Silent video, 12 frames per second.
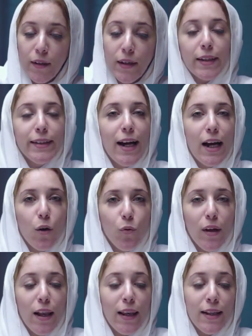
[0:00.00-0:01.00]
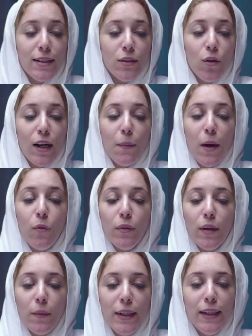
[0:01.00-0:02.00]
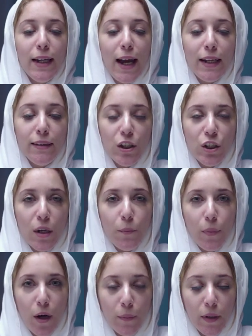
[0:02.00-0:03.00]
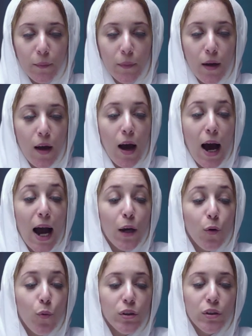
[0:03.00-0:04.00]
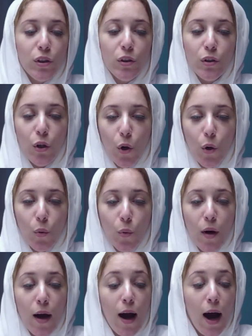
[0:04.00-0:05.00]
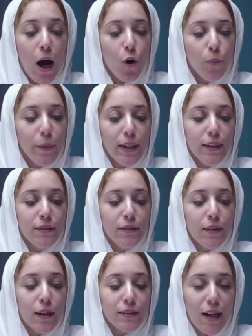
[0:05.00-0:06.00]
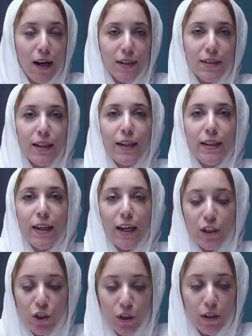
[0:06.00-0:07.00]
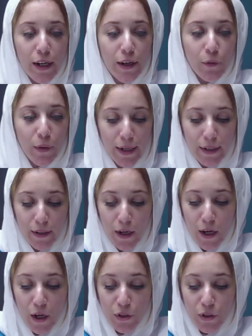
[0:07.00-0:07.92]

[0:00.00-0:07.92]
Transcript: Now, let's talk about repeating addition problem. I want to know how many ducks in each array.